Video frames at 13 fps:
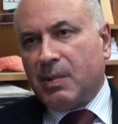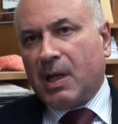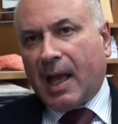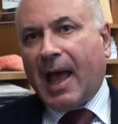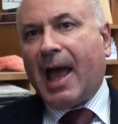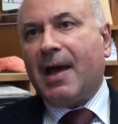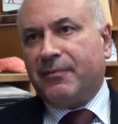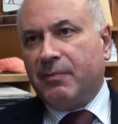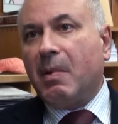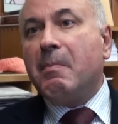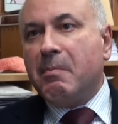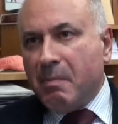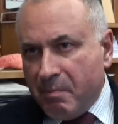have
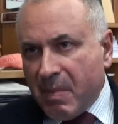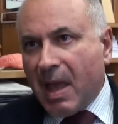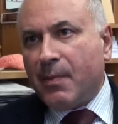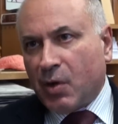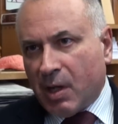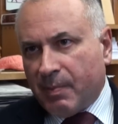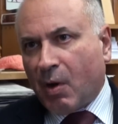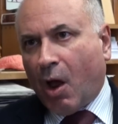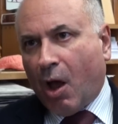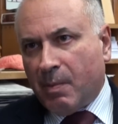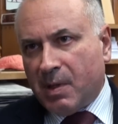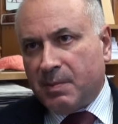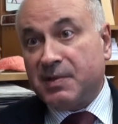memory
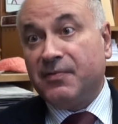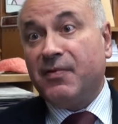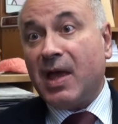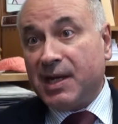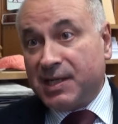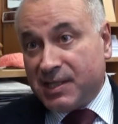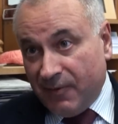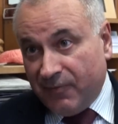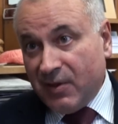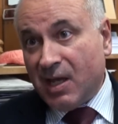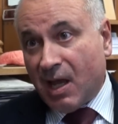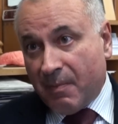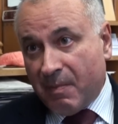problems, very
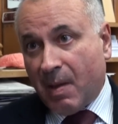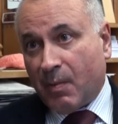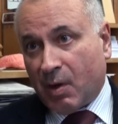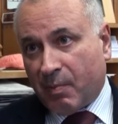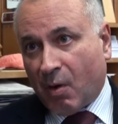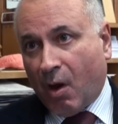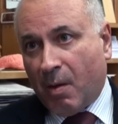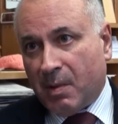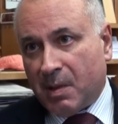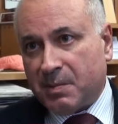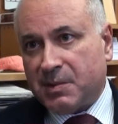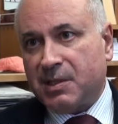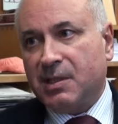severe memory
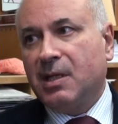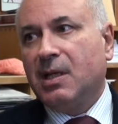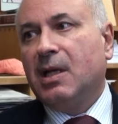problems.